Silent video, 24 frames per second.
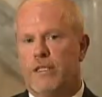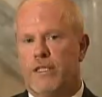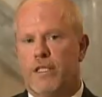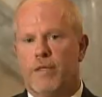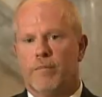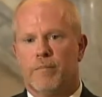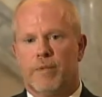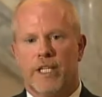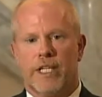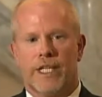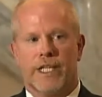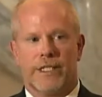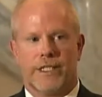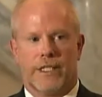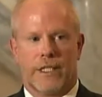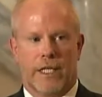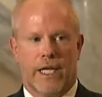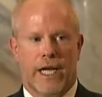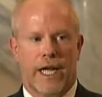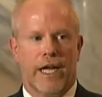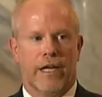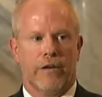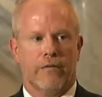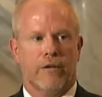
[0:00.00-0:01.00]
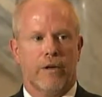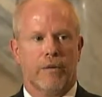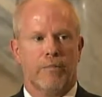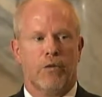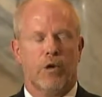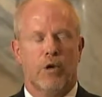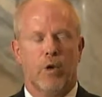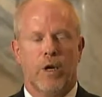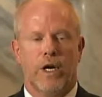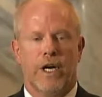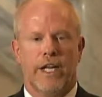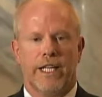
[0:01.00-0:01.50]
simply a delay in
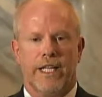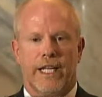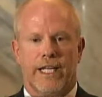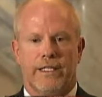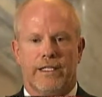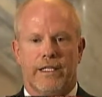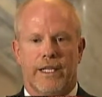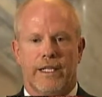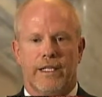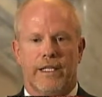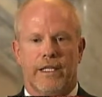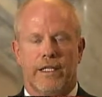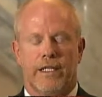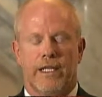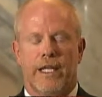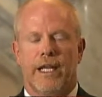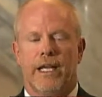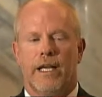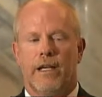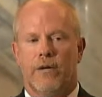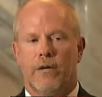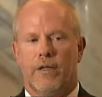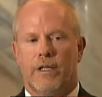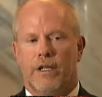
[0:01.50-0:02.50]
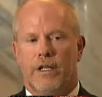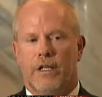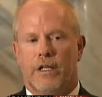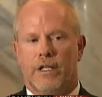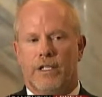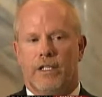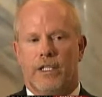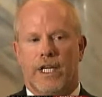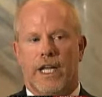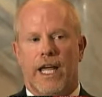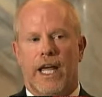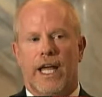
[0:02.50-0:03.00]
reporting. They said that the
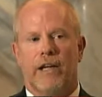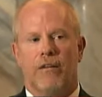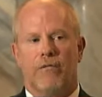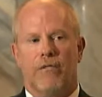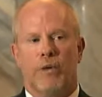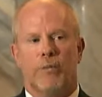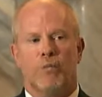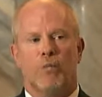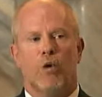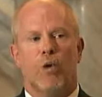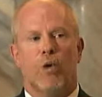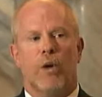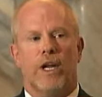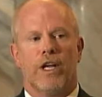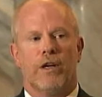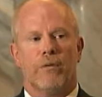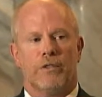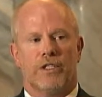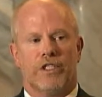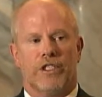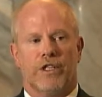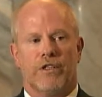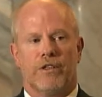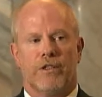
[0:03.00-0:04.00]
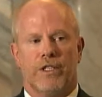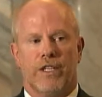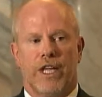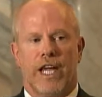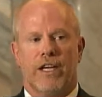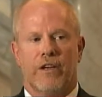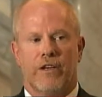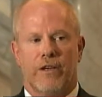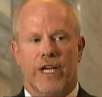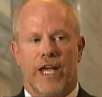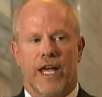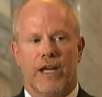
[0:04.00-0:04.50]
delay in reporting was so that they
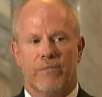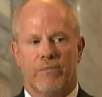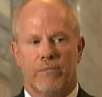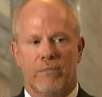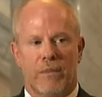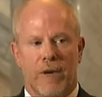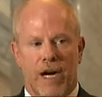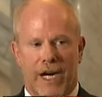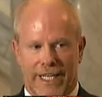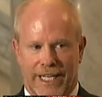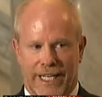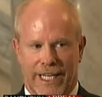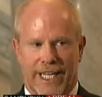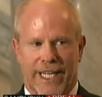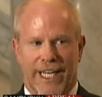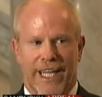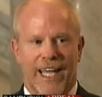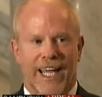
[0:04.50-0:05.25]
could get money.